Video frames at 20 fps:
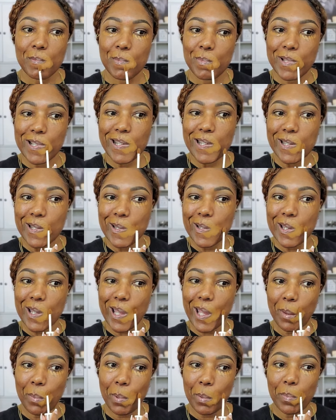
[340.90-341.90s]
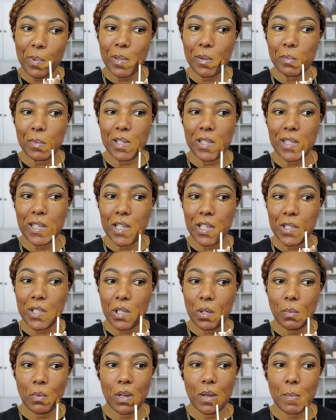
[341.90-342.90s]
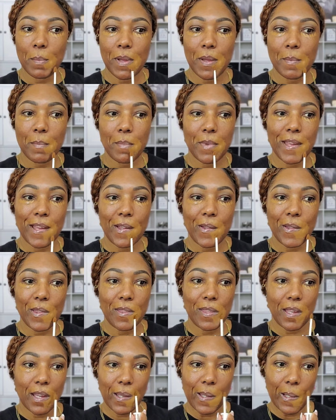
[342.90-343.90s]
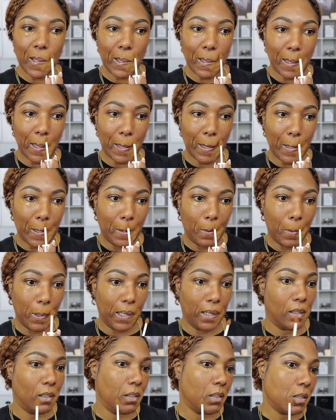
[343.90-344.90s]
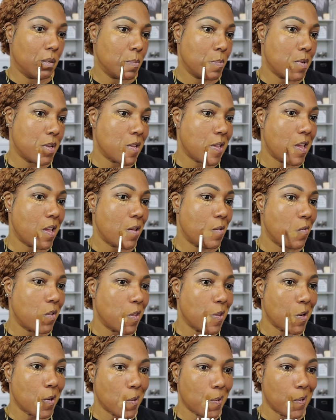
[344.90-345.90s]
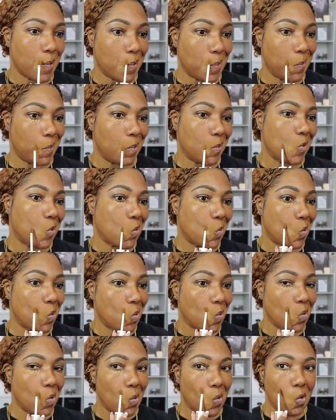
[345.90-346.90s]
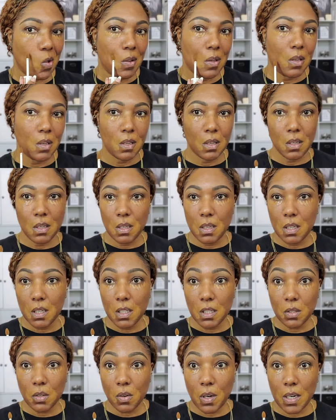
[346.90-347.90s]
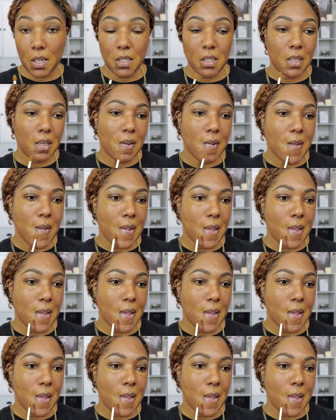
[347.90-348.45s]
But the hyperpigmentation around my mouth, I kind of like go in a little bit heavier because it's crazy.